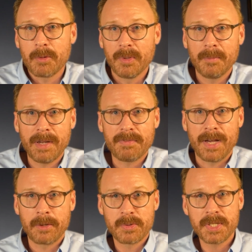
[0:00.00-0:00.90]
Well, my
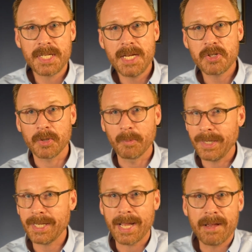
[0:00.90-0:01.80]
father was a teacher. We
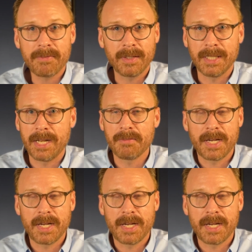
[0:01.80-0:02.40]
didn't have a lot of